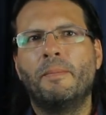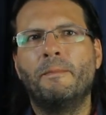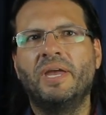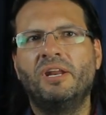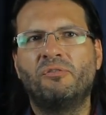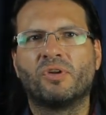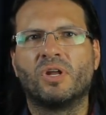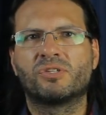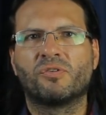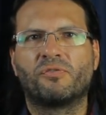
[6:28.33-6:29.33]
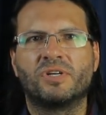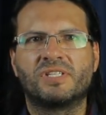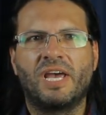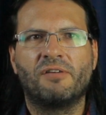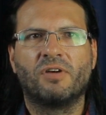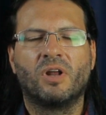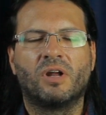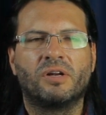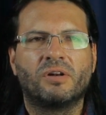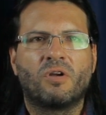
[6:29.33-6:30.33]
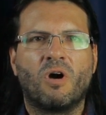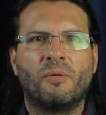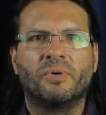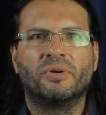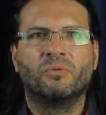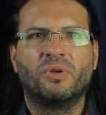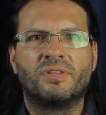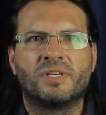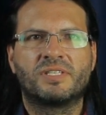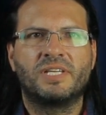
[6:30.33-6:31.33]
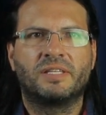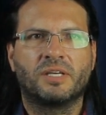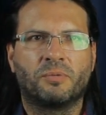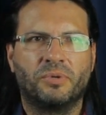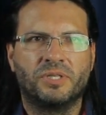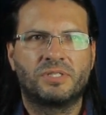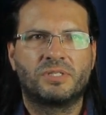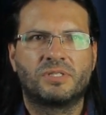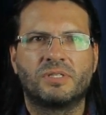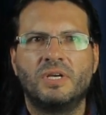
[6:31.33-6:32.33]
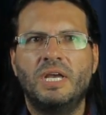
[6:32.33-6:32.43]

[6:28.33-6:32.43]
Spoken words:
many philosophers have a lot in common with ascetic priests